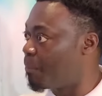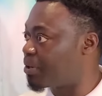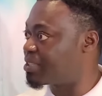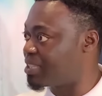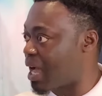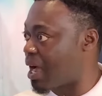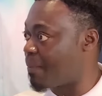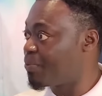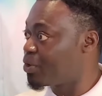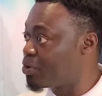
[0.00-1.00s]
But
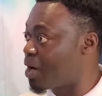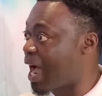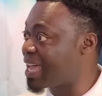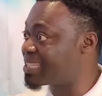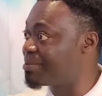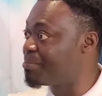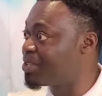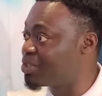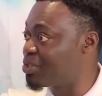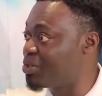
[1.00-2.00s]
now you're asking me,
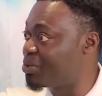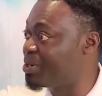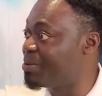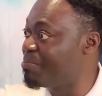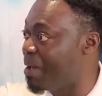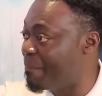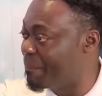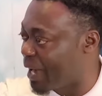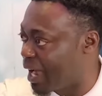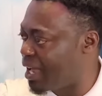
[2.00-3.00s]
do you
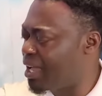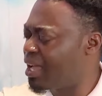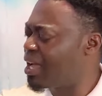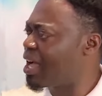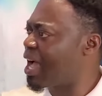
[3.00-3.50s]
remember?